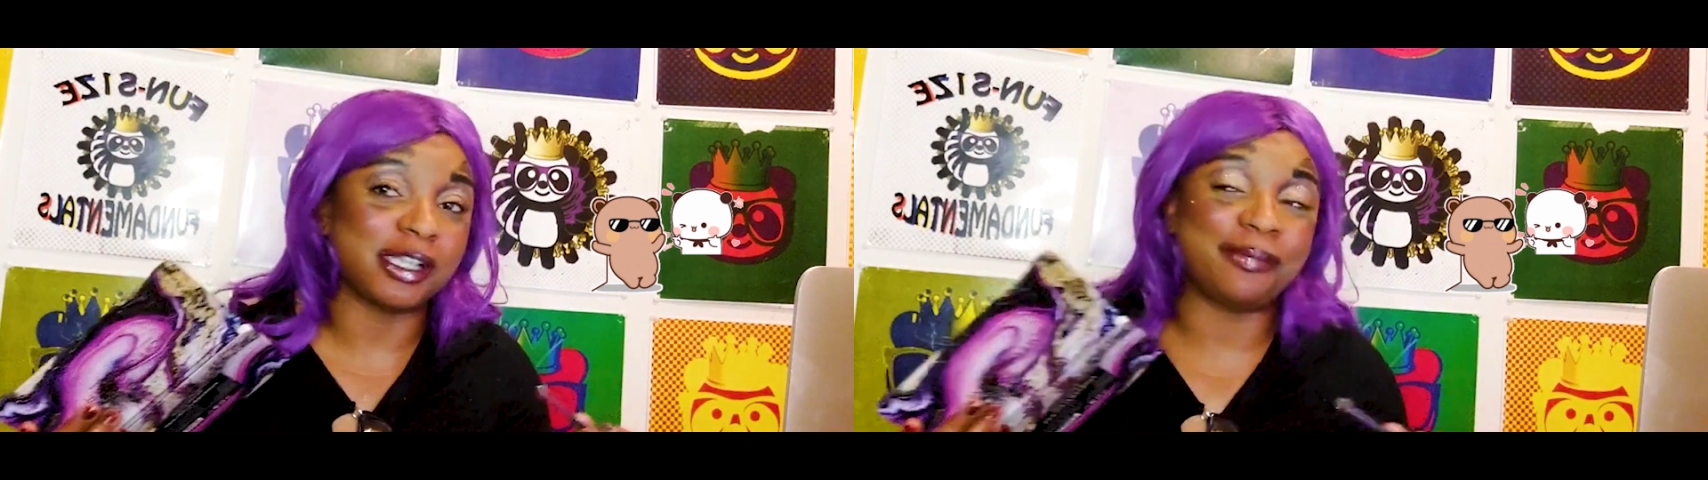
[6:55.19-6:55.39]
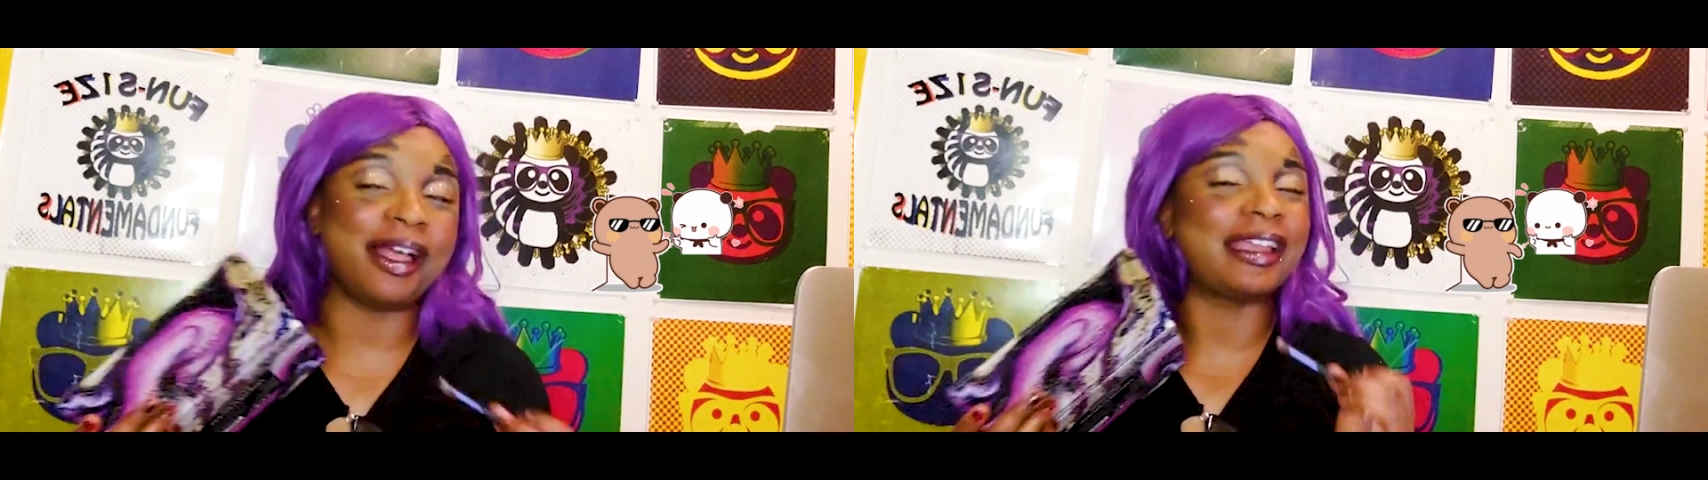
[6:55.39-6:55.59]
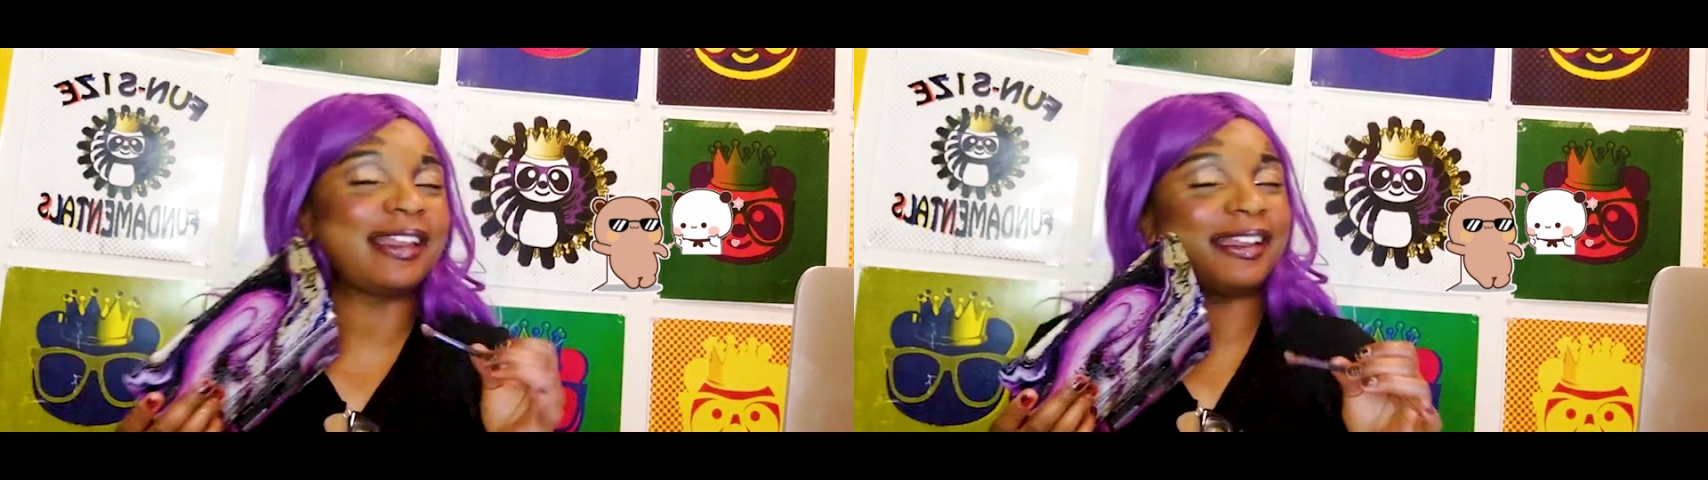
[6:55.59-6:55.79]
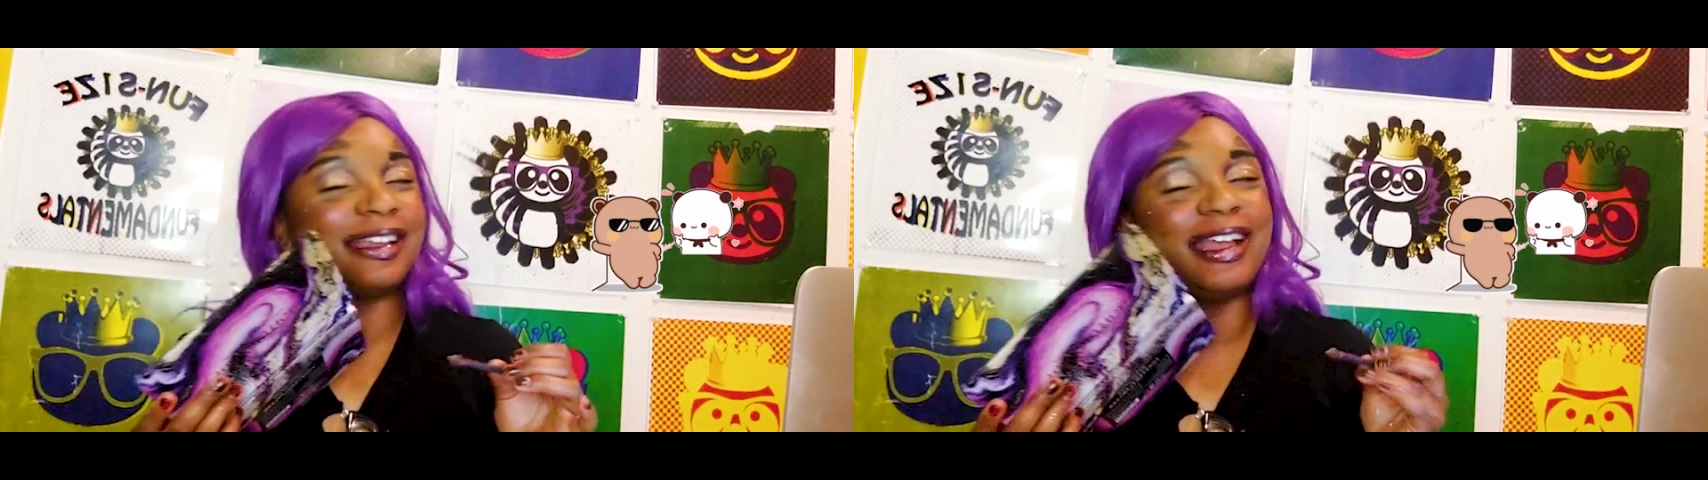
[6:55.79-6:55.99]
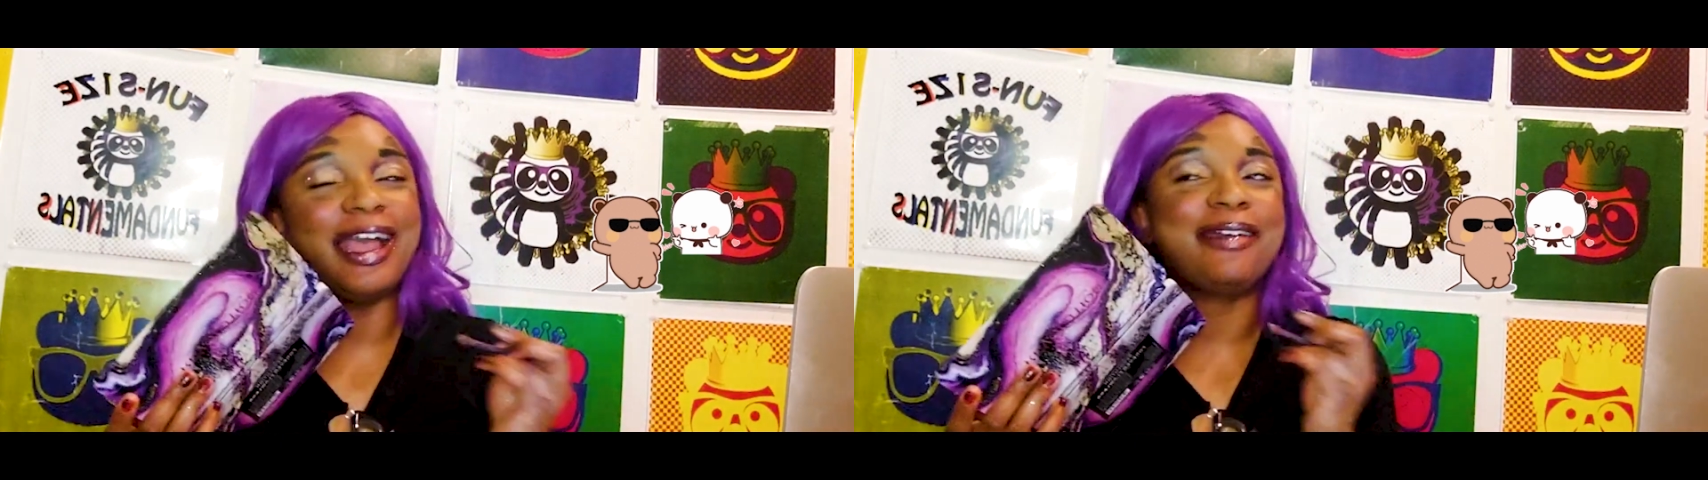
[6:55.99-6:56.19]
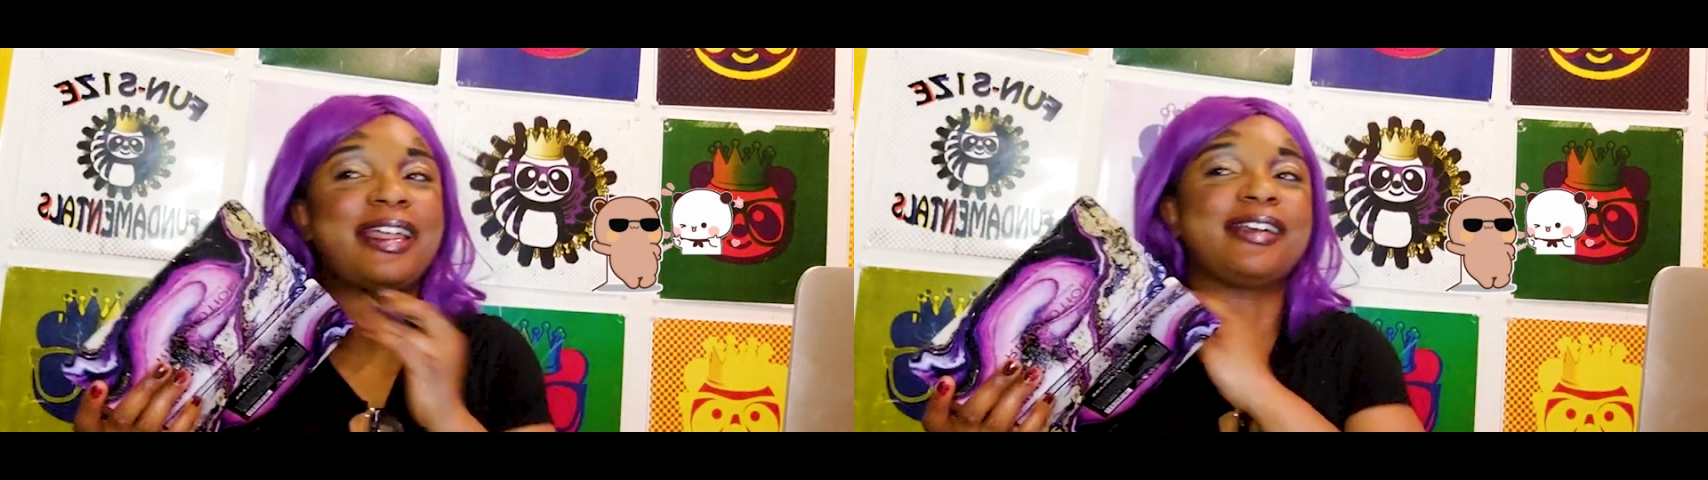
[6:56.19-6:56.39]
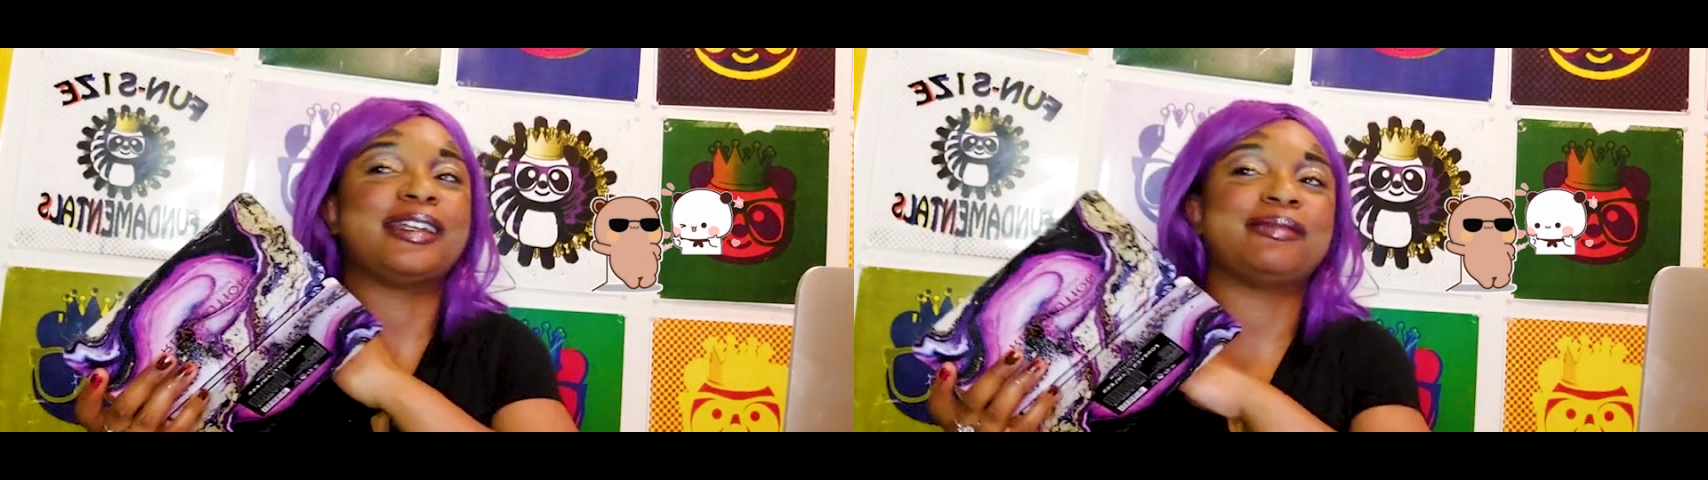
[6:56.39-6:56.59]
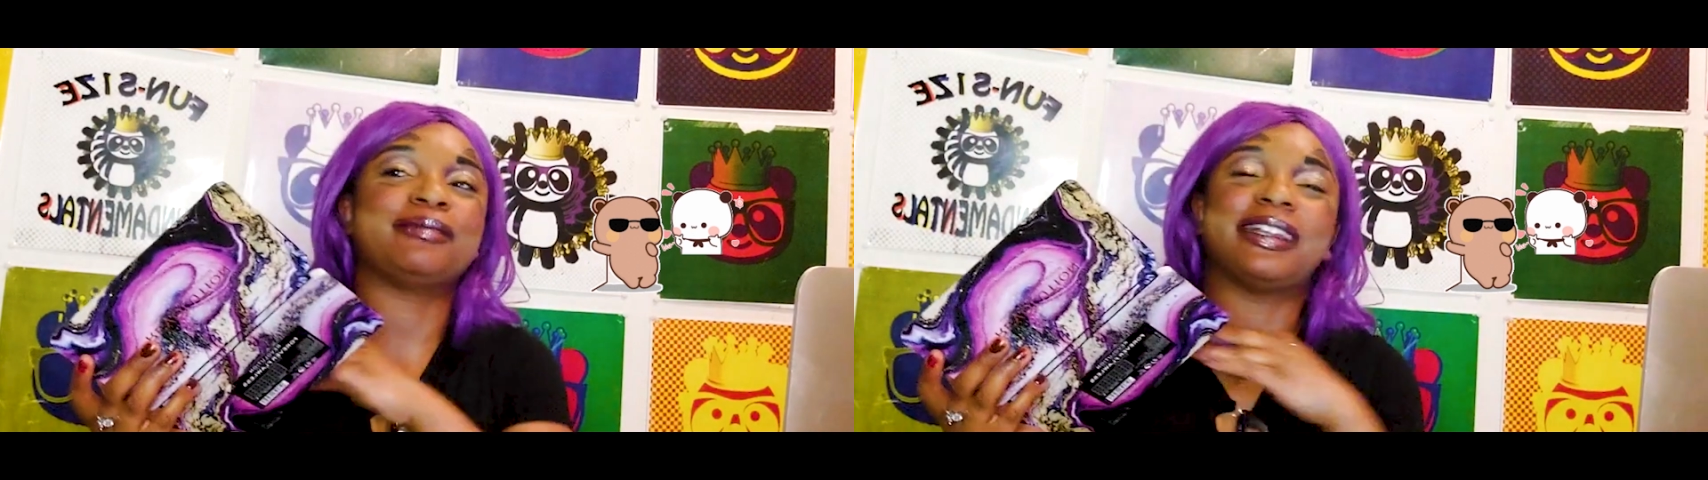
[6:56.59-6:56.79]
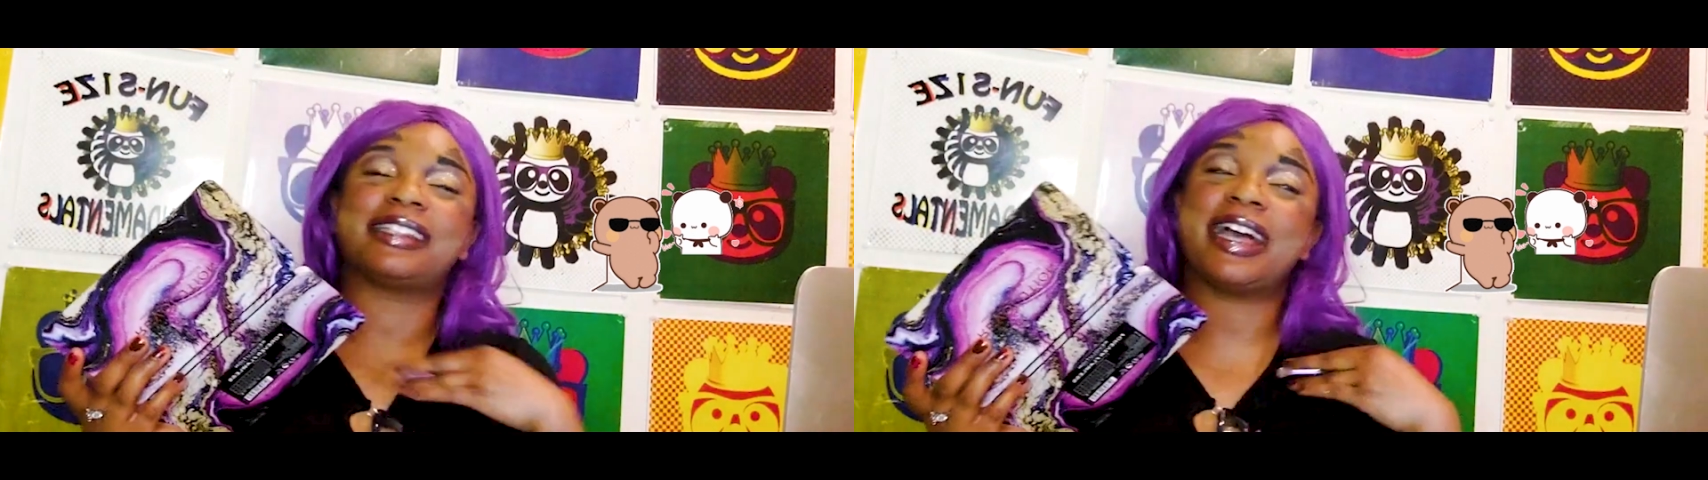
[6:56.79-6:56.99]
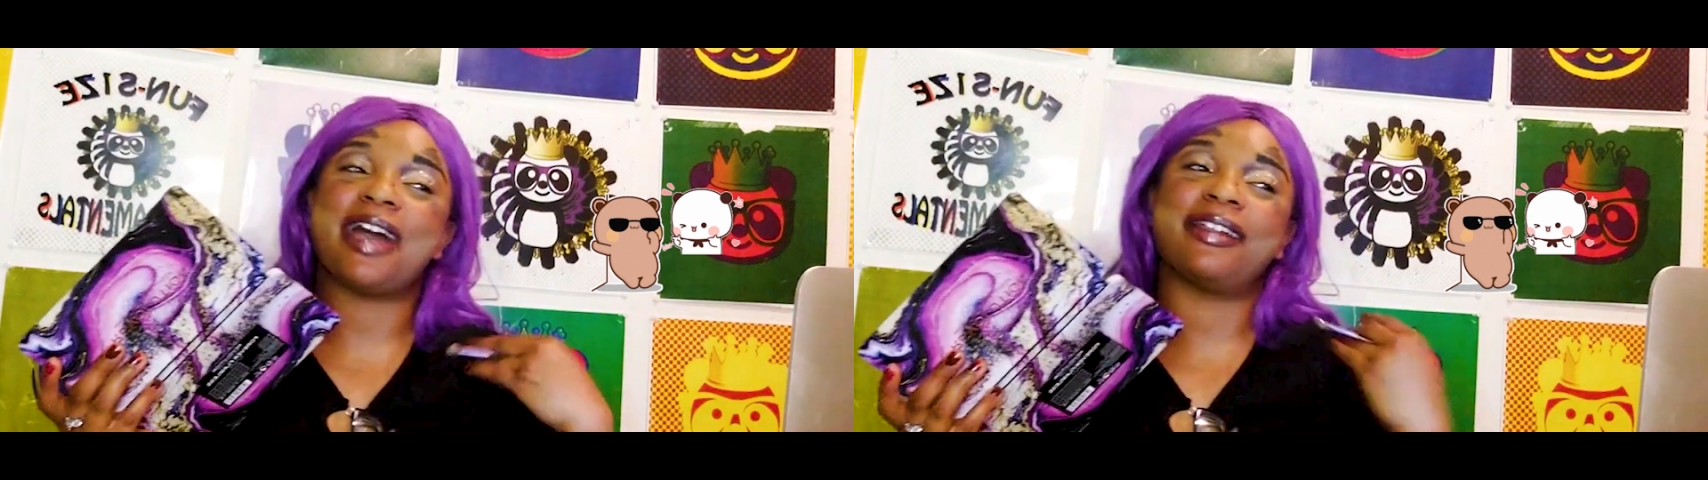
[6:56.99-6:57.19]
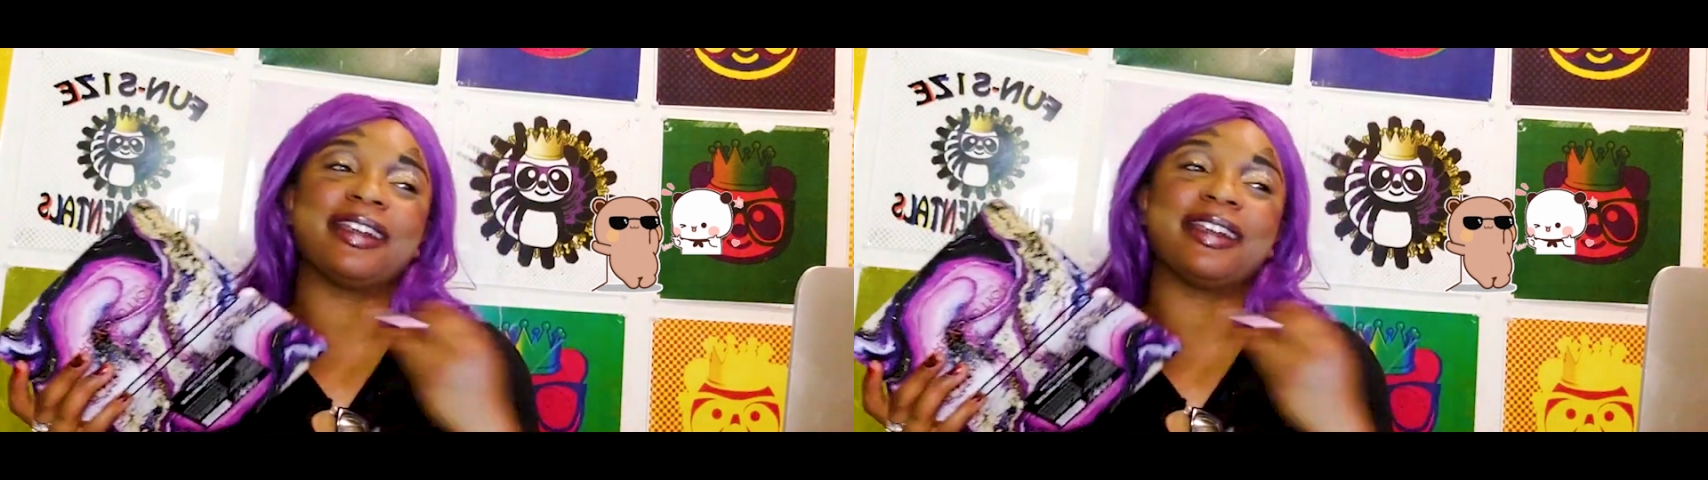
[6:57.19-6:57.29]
so I'm like, that could have been my time.